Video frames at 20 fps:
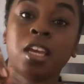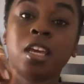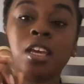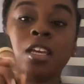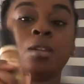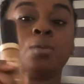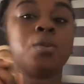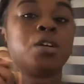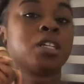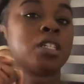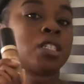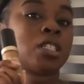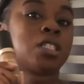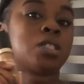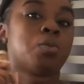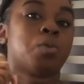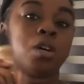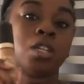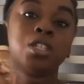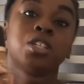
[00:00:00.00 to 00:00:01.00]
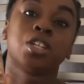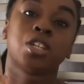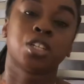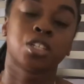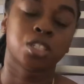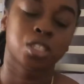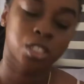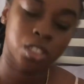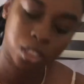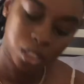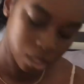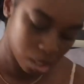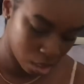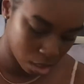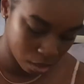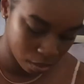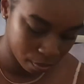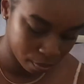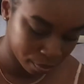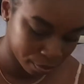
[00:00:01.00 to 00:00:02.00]
it works wonders.
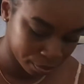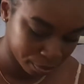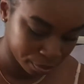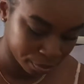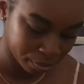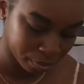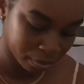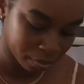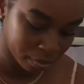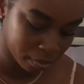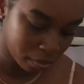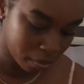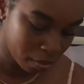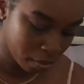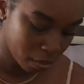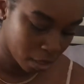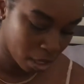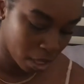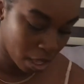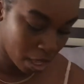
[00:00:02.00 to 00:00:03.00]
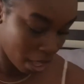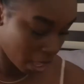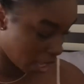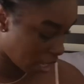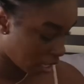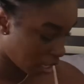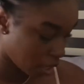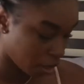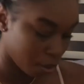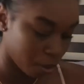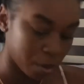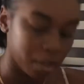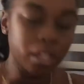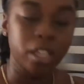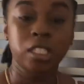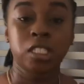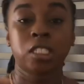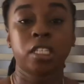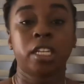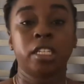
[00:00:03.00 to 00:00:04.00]
And now
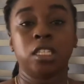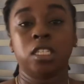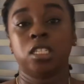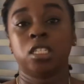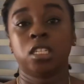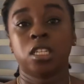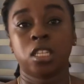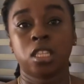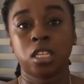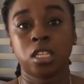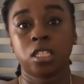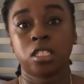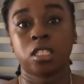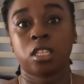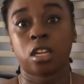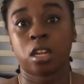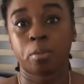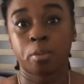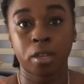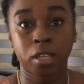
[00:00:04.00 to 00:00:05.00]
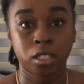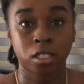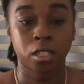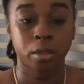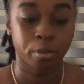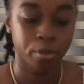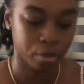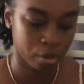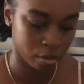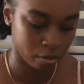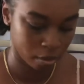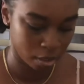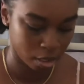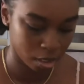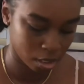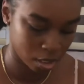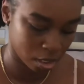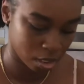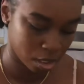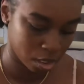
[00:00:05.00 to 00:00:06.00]
let's get into the things that I picked up
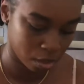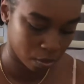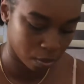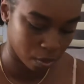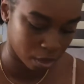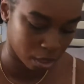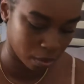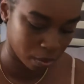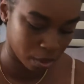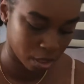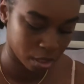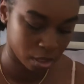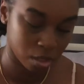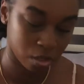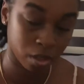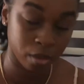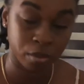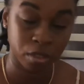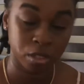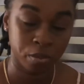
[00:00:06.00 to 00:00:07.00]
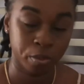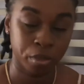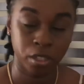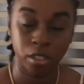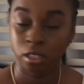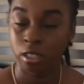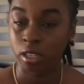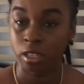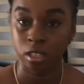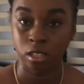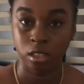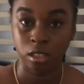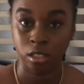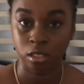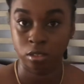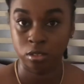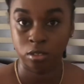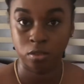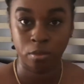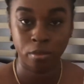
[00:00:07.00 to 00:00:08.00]
recently when I went. So I'm just pulling anything
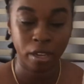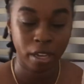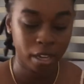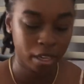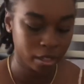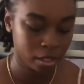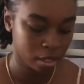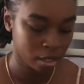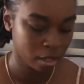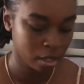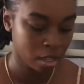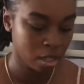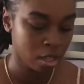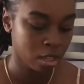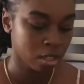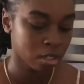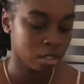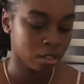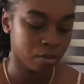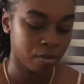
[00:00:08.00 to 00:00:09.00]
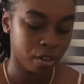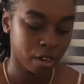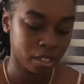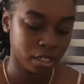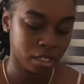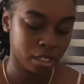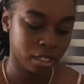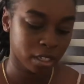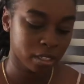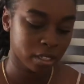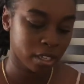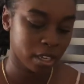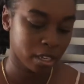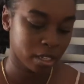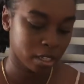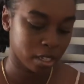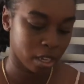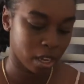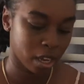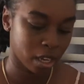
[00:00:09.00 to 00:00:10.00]
out of the bag. So the first thing that I
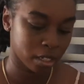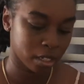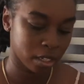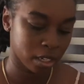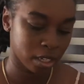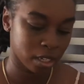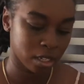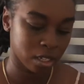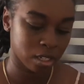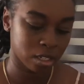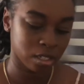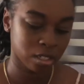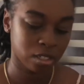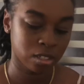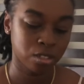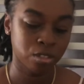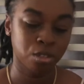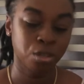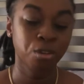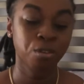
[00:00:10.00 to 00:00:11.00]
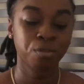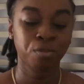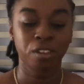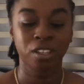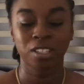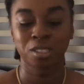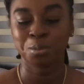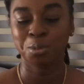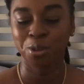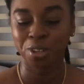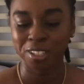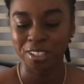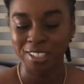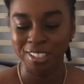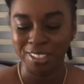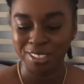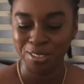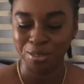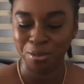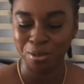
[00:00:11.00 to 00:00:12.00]
got is Too Faced Born
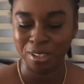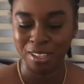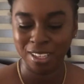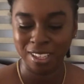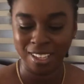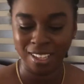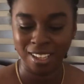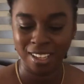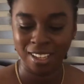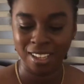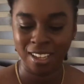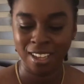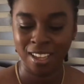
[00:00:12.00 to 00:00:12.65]
This Way